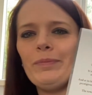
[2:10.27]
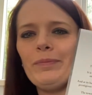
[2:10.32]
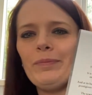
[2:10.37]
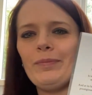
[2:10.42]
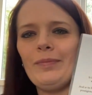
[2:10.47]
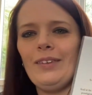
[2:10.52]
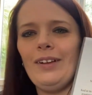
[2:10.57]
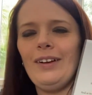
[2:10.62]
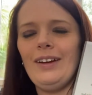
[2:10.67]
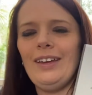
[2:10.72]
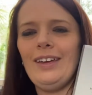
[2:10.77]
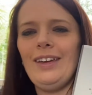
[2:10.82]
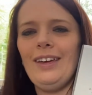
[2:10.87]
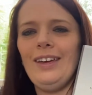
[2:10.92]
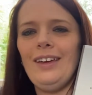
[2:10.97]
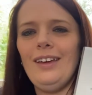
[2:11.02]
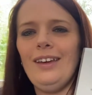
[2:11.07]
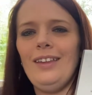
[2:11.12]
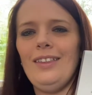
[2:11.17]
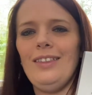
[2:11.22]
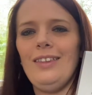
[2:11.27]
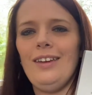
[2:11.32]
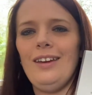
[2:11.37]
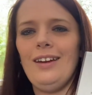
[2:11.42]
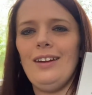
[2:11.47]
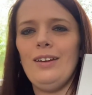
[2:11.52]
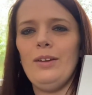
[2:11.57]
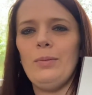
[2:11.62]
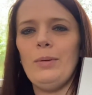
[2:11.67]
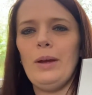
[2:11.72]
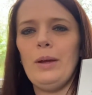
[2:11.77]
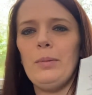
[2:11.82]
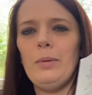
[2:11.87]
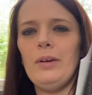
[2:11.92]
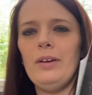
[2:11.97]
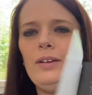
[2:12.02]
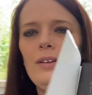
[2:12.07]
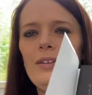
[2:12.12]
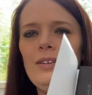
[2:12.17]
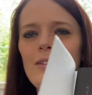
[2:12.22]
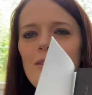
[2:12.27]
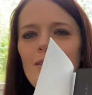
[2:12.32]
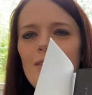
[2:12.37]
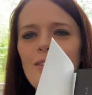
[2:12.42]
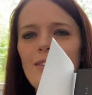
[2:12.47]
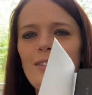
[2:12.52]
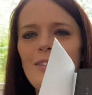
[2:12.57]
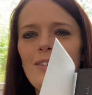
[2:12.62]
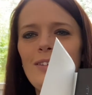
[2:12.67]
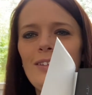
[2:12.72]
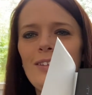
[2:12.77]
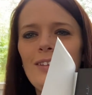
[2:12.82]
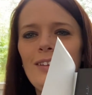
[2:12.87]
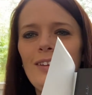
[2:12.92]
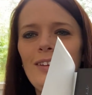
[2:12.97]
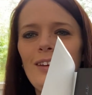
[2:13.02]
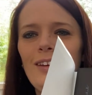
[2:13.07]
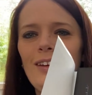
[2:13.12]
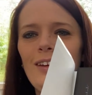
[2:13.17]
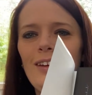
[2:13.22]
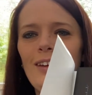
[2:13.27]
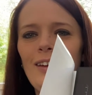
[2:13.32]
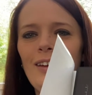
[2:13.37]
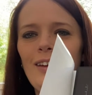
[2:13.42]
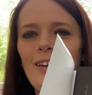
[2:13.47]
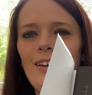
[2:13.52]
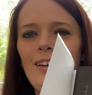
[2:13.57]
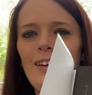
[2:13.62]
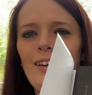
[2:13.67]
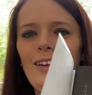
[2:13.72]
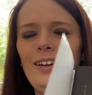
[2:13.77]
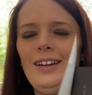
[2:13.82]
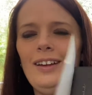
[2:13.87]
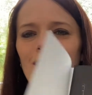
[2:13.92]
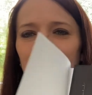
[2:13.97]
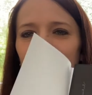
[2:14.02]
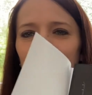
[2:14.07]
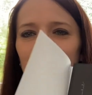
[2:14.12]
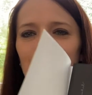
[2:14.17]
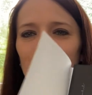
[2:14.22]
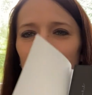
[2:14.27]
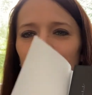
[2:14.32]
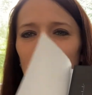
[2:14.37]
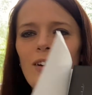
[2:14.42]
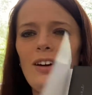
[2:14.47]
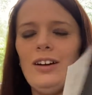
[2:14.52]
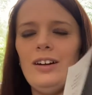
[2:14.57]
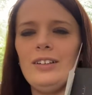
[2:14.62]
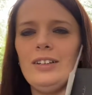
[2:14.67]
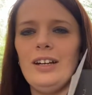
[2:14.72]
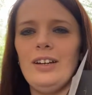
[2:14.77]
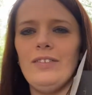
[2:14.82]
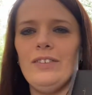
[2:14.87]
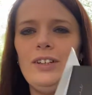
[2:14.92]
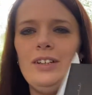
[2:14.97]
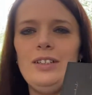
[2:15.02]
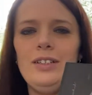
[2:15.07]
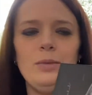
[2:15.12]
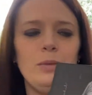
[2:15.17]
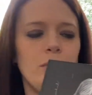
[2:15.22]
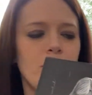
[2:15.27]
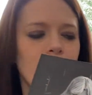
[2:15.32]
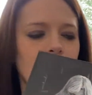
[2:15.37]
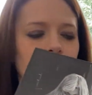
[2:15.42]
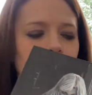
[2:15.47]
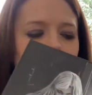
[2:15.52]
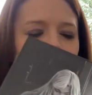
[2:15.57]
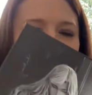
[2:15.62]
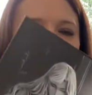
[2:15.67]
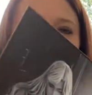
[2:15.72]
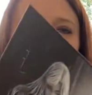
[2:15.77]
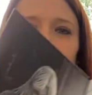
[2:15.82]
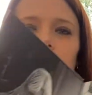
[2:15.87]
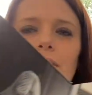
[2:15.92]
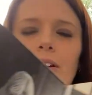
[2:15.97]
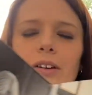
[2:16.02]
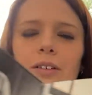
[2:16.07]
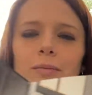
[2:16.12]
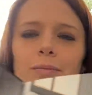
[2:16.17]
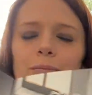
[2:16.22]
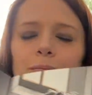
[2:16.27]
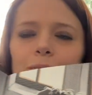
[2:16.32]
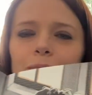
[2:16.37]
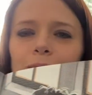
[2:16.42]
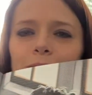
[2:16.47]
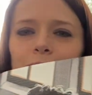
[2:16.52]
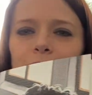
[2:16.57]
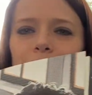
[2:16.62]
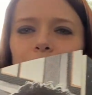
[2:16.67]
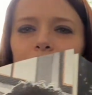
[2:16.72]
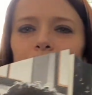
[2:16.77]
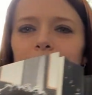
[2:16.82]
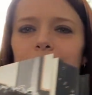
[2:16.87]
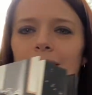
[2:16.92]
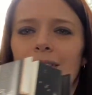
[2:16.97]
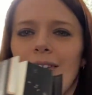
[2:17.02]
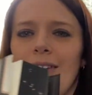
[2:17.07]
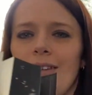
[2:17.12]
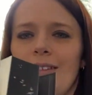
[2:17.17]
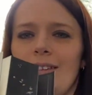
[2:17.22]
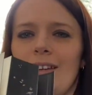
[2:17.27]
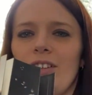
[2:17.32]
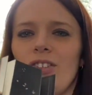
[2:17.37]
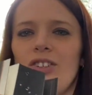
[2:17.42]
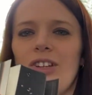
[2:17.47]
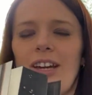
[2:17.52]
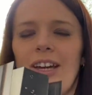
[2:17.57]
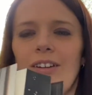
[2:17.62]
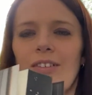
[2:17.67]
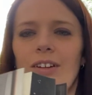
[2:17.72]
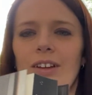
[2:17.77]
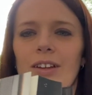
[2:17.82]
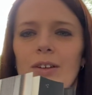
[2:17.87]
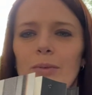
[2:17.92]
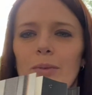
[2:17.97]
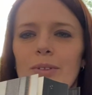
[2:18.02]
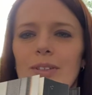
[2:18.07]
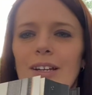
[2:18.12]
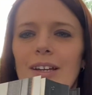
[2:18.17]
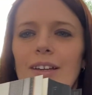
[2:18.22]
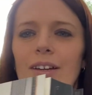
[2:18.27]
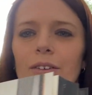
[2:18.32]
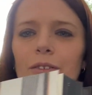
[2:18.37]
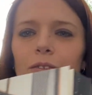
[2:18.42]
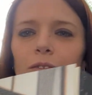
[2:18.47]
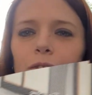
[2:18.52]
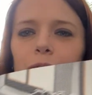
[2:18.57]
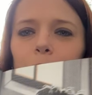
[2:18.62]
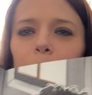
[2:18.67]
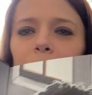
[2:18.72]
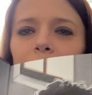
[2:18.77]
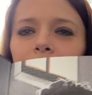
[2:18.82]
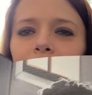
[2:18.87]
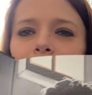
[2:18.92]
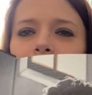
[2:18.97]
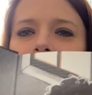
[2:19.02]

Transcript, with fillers: Liking the end papers. Nothing on the hardcover, so I'll take that off. The dust jacket, rather. I'll take that off for a minute.